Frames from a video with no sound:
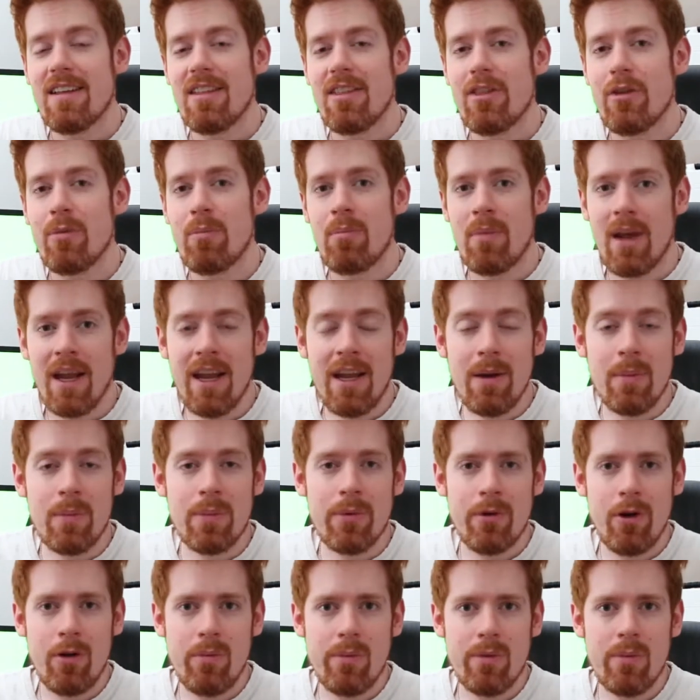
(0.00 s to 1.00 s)
the main
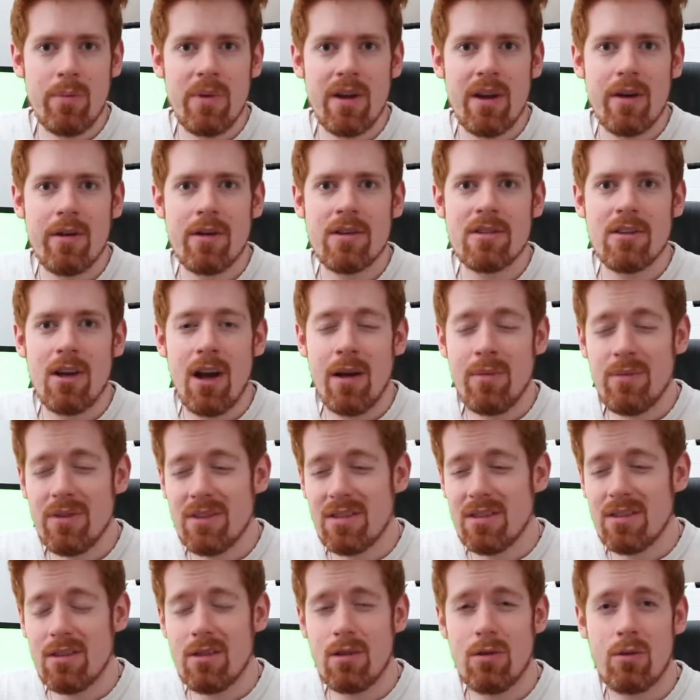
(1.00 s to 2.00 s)
problem here is I'm
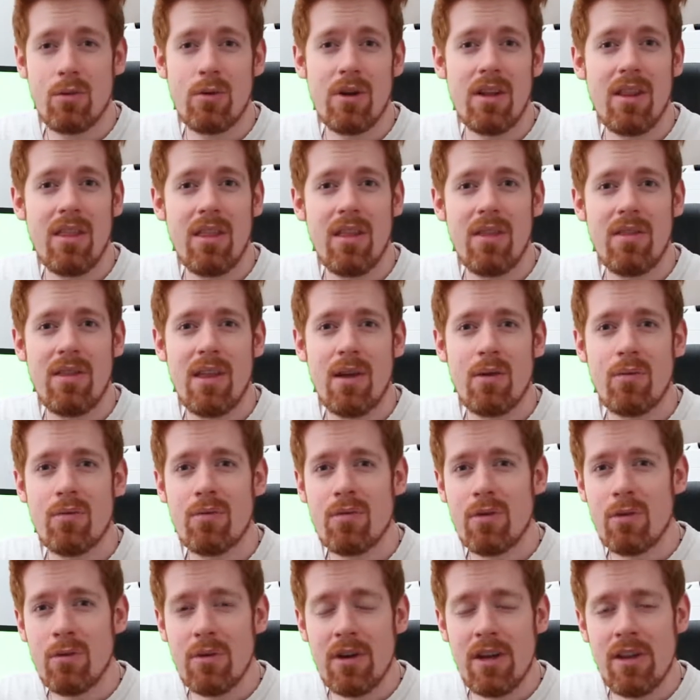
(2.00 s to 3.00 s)
just annoyed that they're
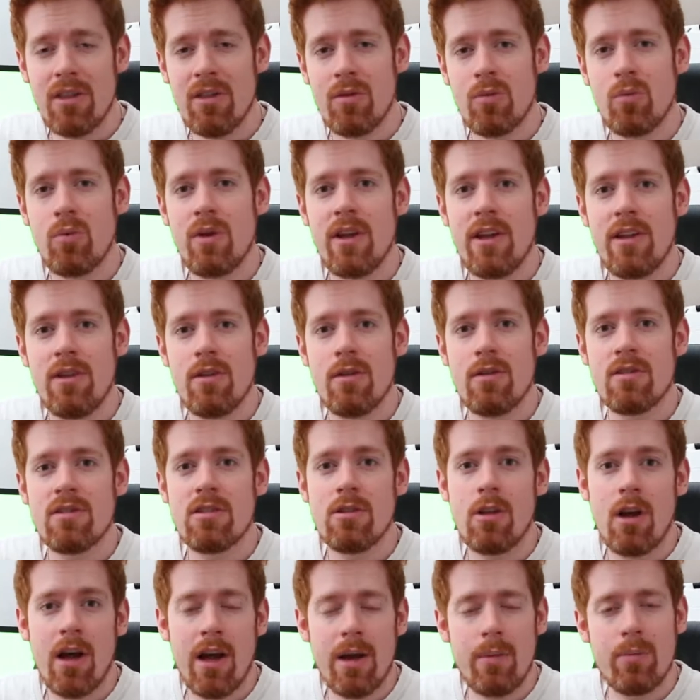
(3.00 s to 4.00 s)
ruining the Wii U's
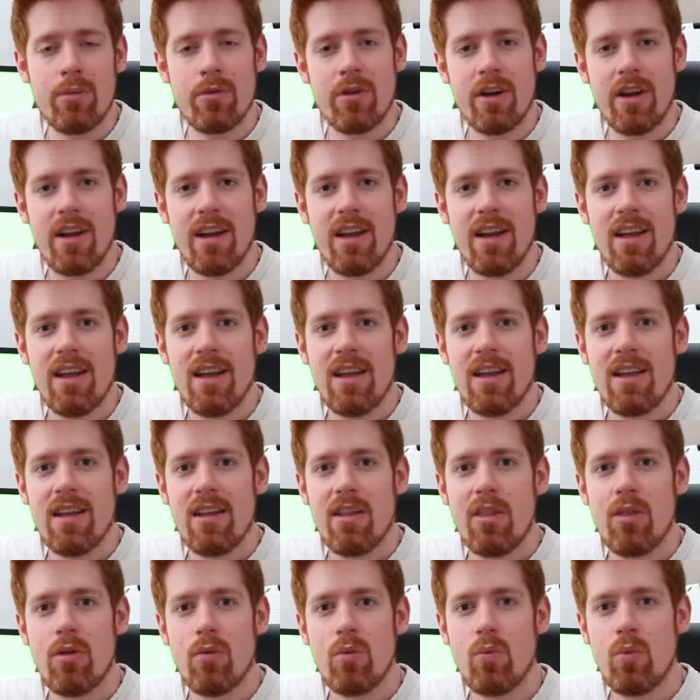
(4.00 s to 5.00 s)
library.
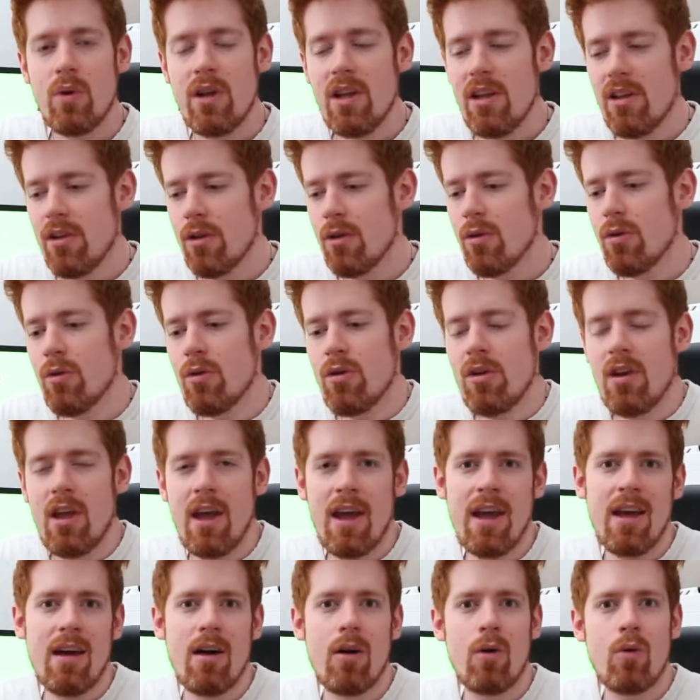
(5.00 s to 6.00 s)
The Wii U
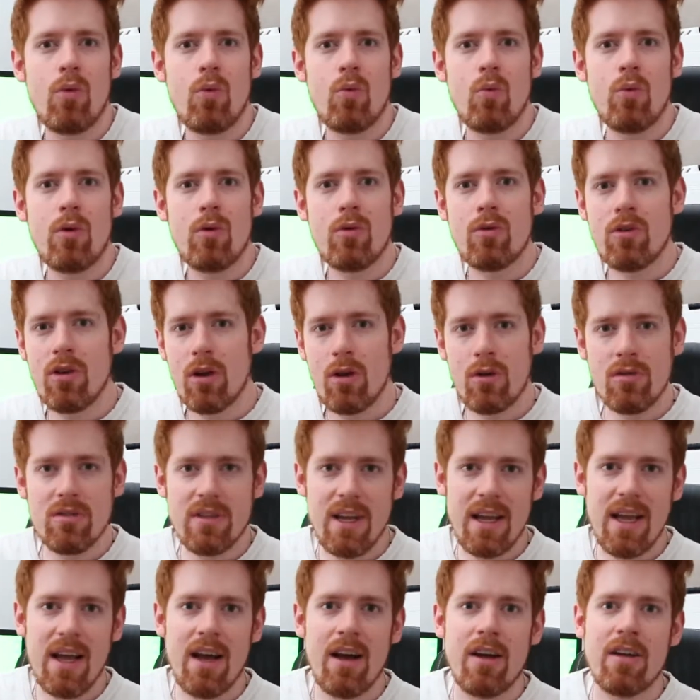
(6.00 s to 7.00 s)
now will go
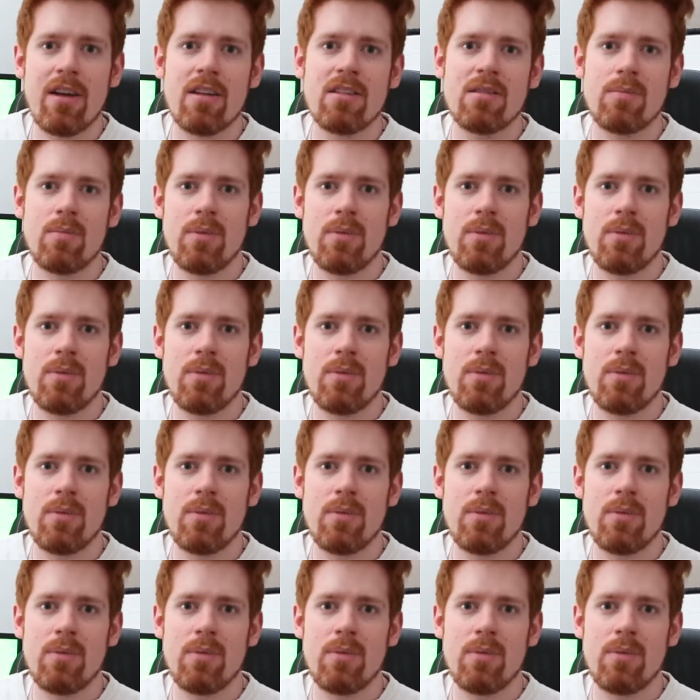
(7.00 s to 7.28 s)
down as